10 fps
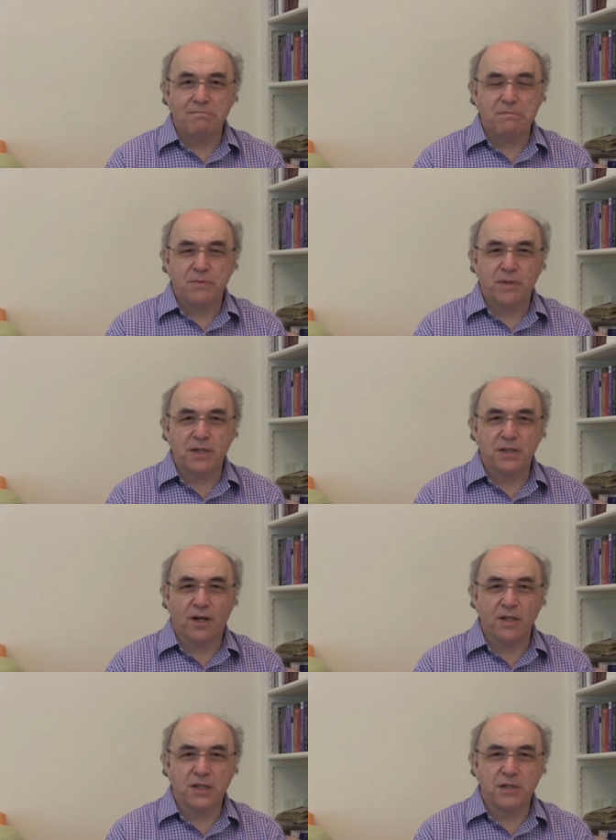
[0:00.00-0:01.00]
this person
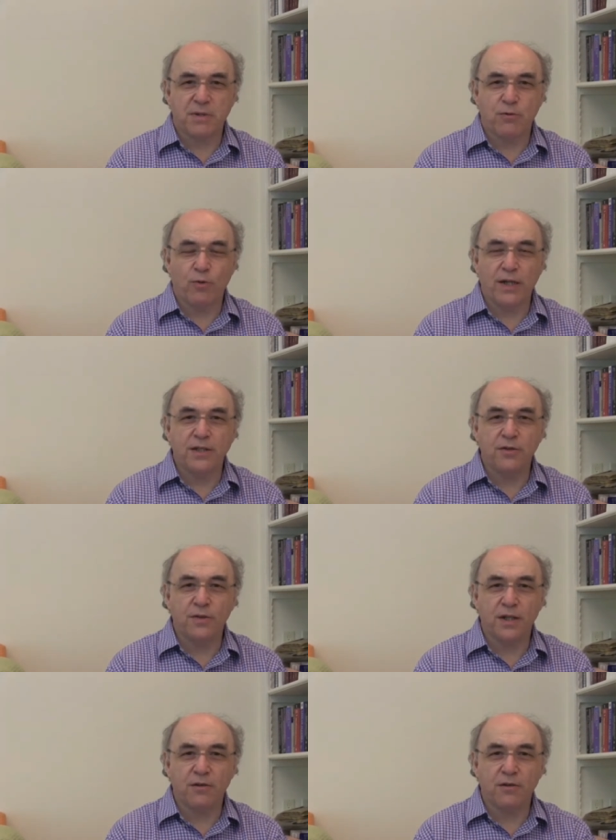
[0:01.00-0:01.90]
asks me, when do you think